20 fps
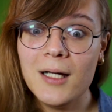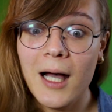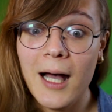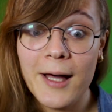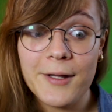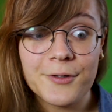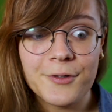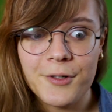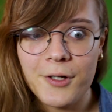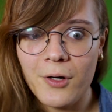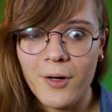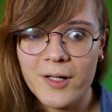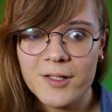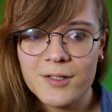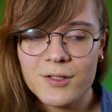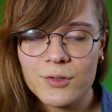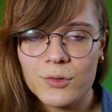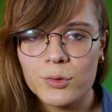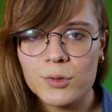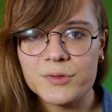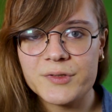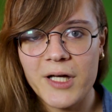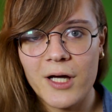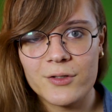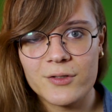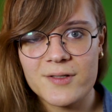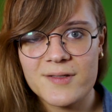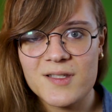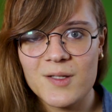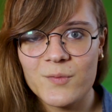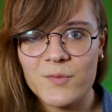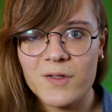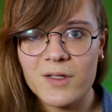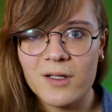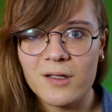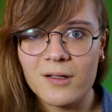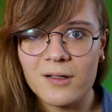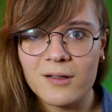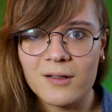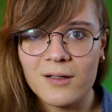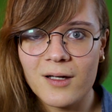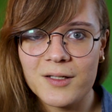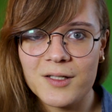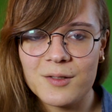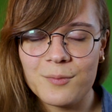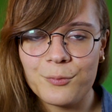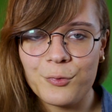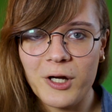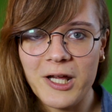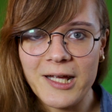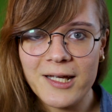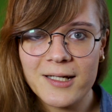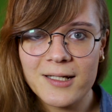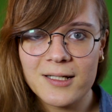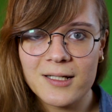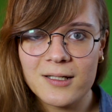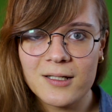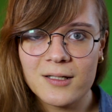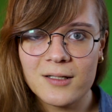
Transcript: I don't know. I need to cool down or something. I need a break.